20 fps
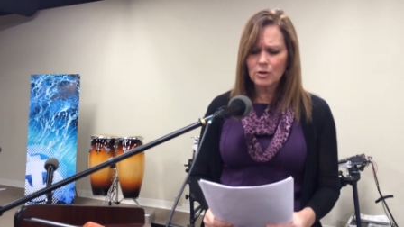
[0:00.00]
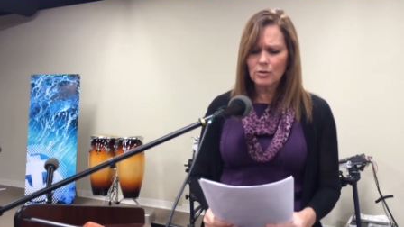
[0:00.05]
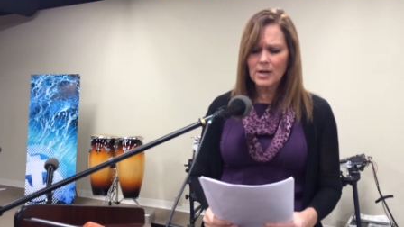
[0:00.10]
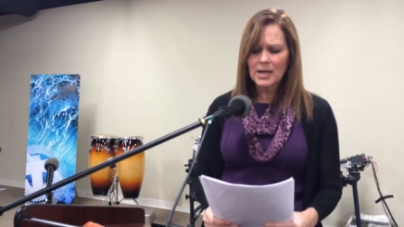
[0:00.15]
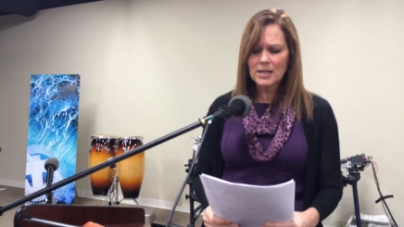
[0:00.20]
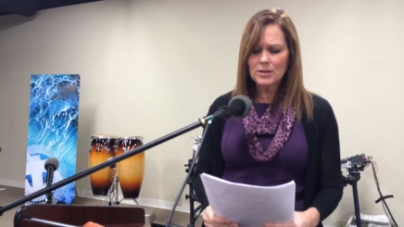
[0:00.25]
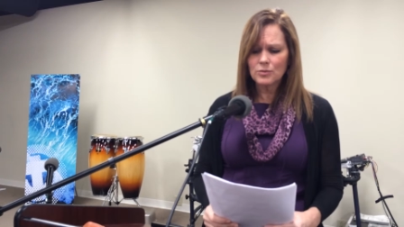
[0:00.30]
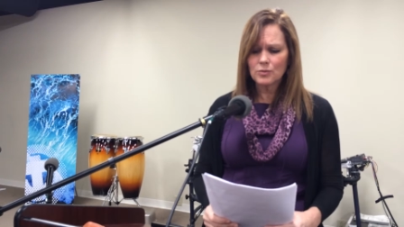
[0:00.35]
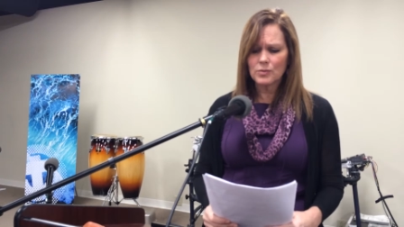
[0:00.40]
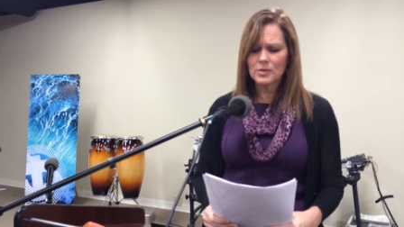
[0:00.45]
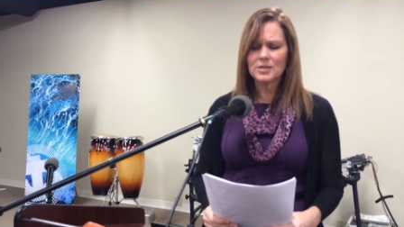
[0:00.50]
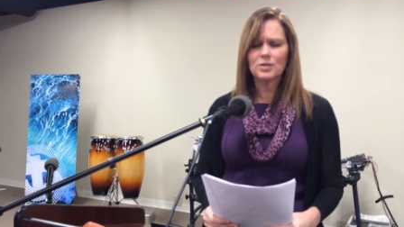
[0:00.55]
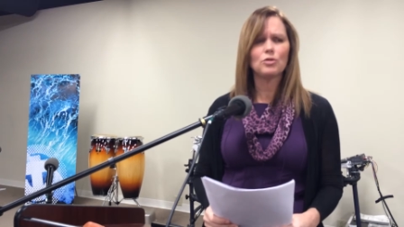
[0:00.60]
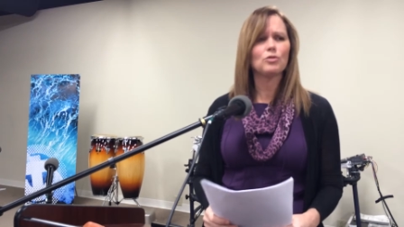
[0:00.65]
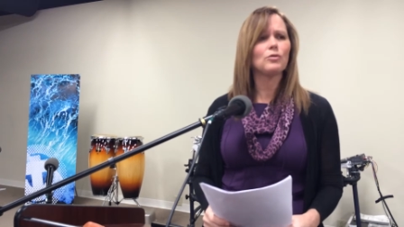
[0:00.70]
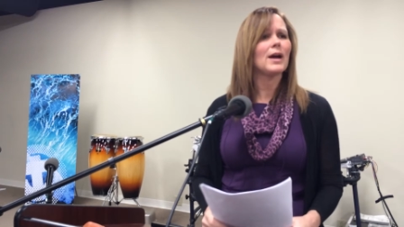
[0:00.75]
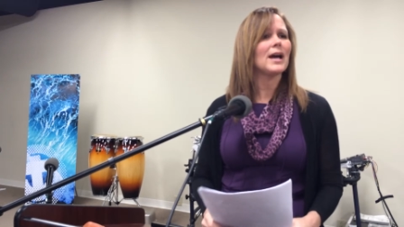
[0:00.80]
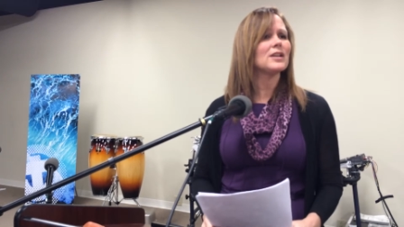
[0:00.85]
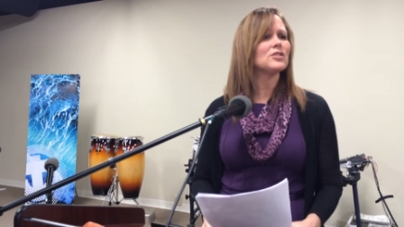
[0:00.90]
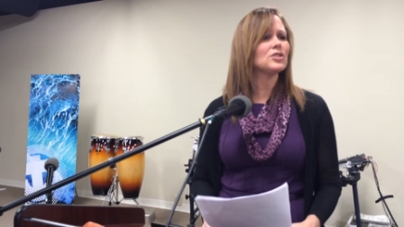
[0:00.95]
Christ was
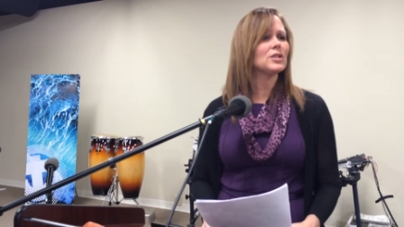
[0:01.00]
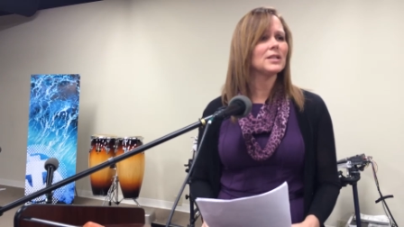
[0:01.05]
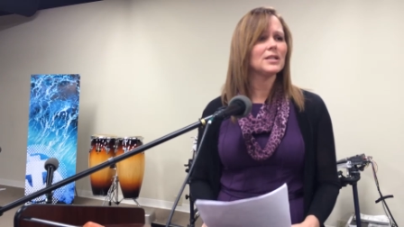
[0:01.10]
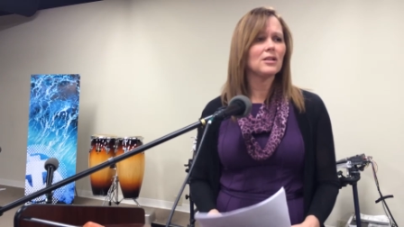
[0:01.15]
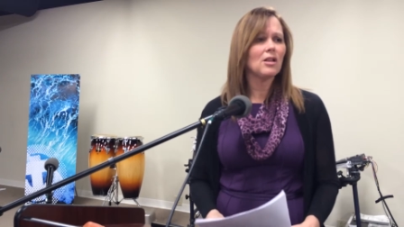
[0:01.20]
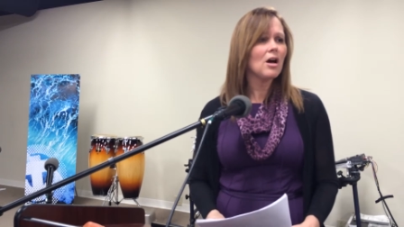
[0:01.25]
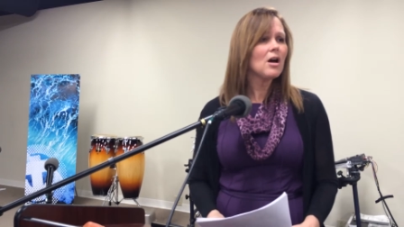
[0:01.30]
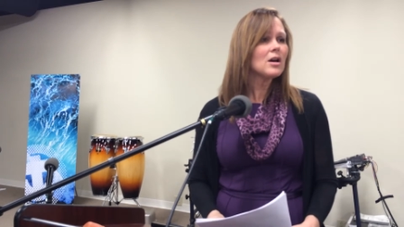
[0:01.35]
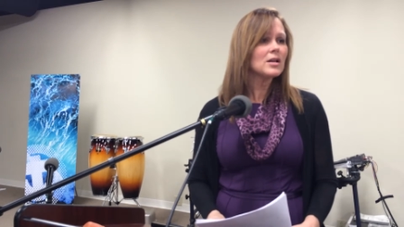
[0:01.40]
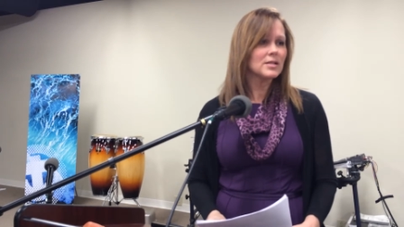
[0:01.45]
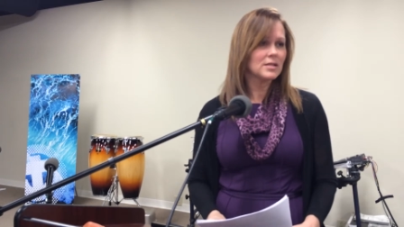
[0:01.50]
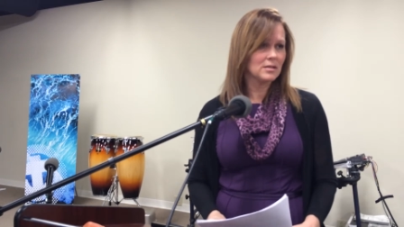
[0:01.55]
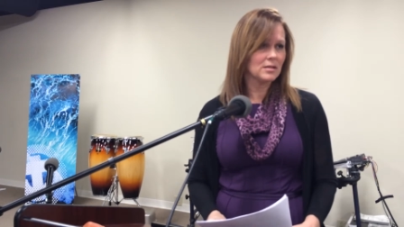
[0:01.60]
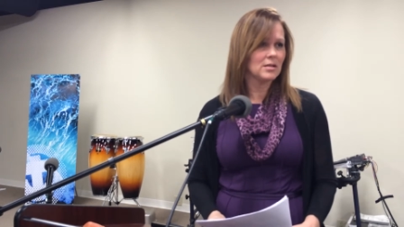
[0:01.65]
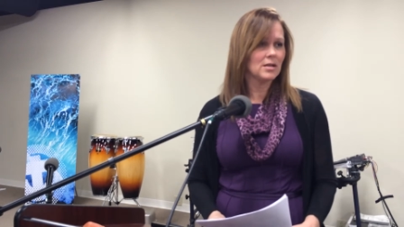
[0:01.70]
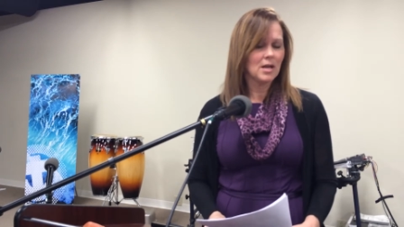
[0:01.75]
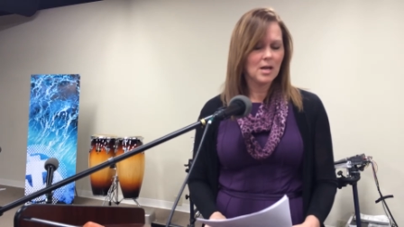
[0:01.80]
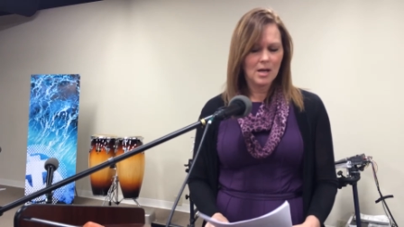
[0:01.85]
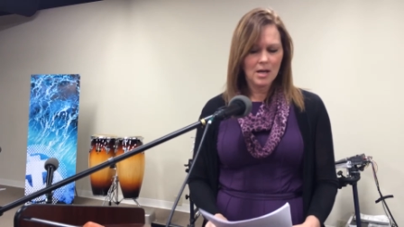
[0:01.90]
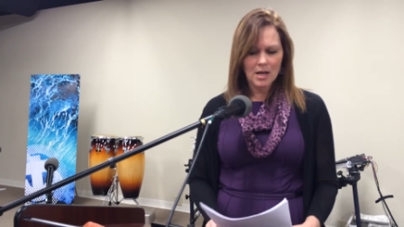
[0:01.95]
gradually
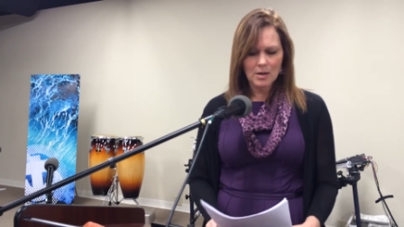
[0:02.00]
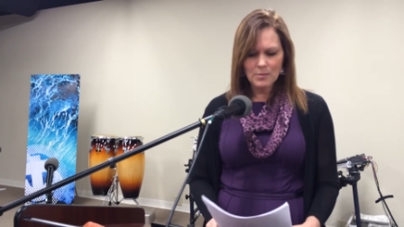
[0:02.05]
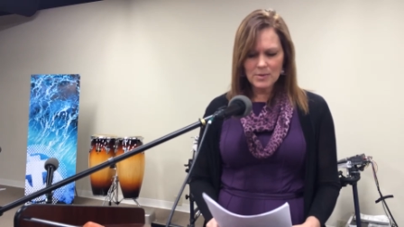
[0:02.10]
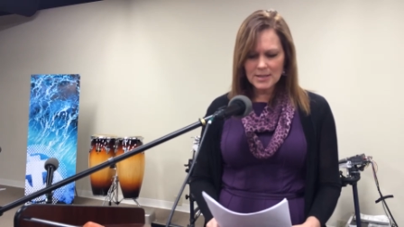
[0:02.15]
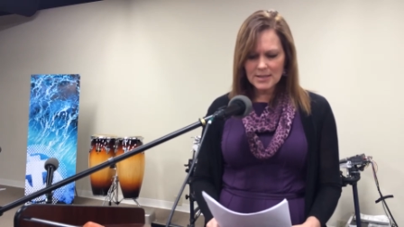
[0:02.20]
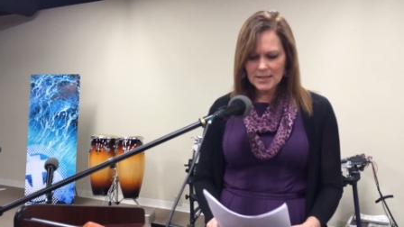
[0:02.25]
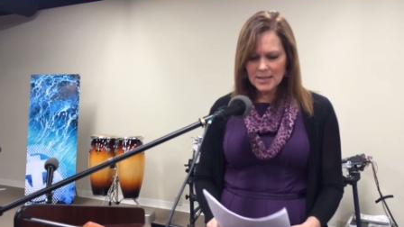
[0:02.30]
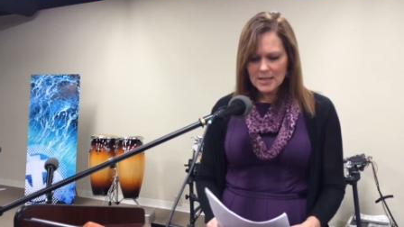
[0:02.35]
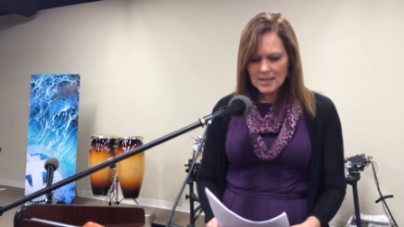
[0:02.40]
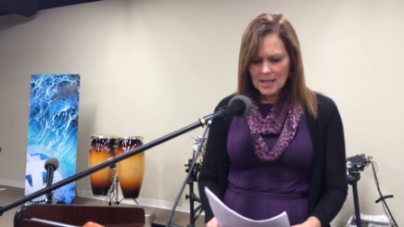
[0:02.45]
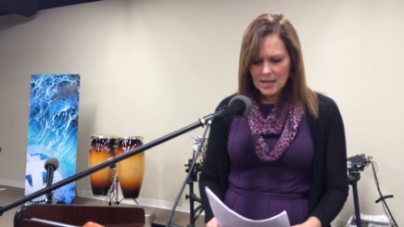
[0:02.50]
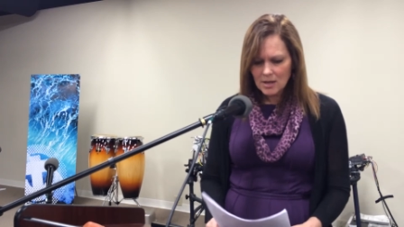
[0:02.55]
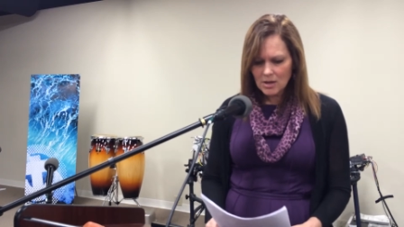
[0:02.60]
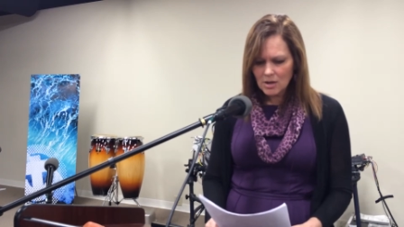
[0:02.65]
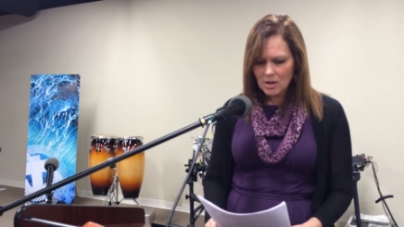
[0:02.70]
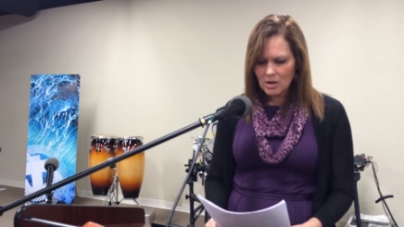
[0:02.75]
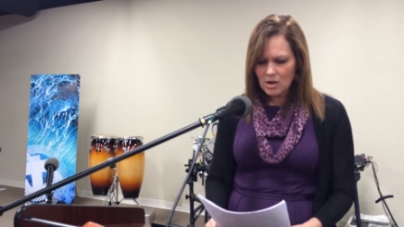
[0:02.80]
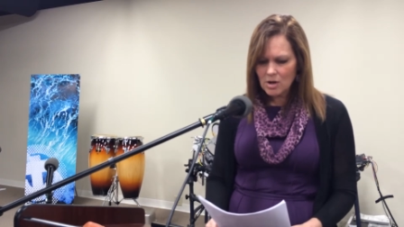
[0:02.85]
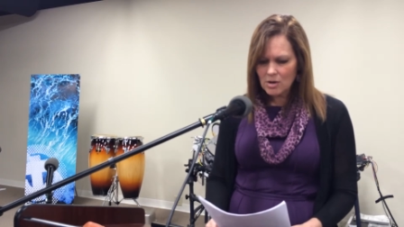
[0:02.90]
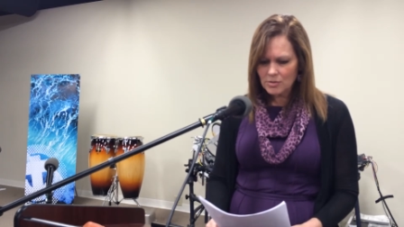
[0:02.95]
lost. And we see that in
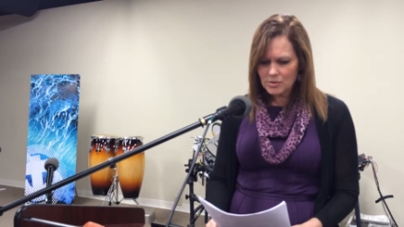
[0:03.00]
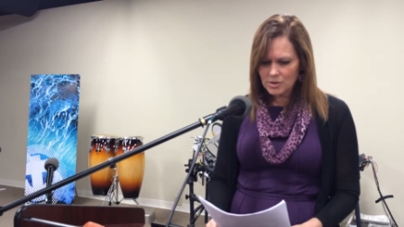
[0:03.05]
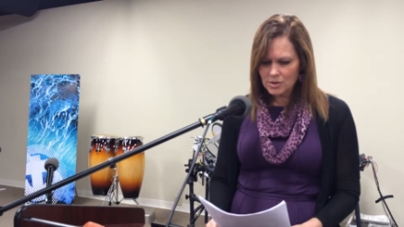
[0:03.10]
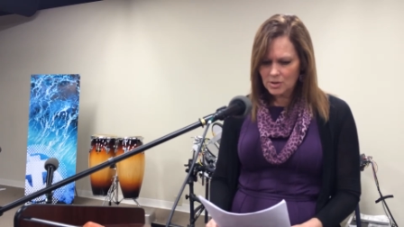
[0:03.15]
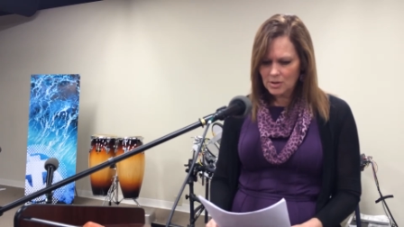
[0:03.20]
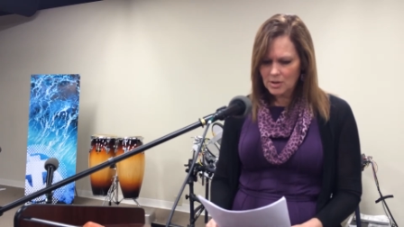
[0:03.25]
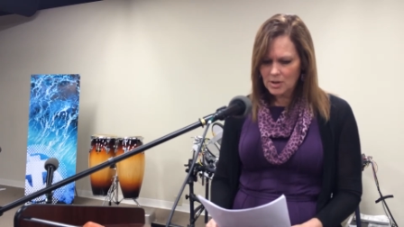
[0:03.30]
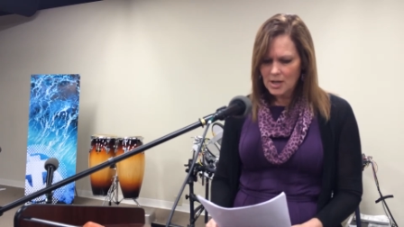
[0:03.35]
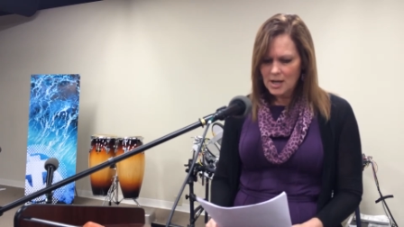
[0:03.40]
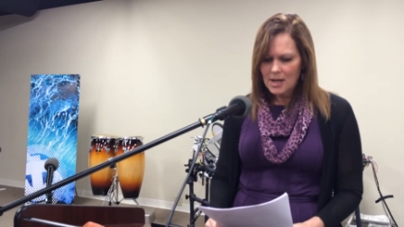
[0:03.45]
our culture.